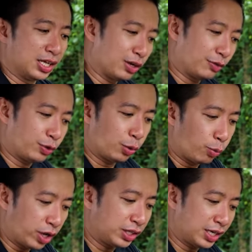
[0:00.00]
Now, if you're
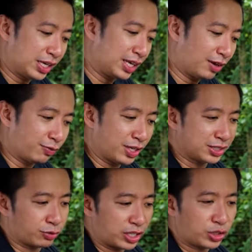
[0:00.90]
wondering if
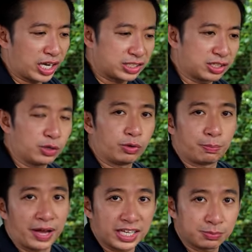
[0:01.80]
this Ranger X L T will
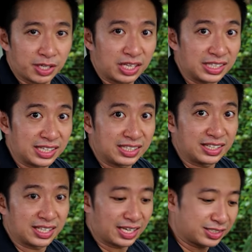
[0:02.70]
pass my clean
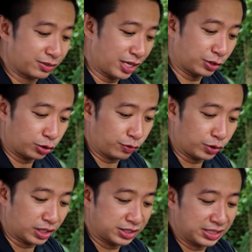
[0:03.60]
canteen test, I don't know if
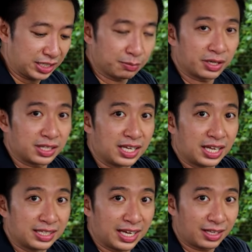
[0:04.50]
you can see it, but
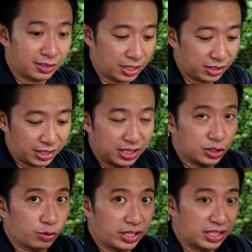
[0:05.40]
yeah, clean
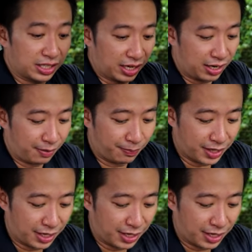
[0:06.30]
canteen's already there.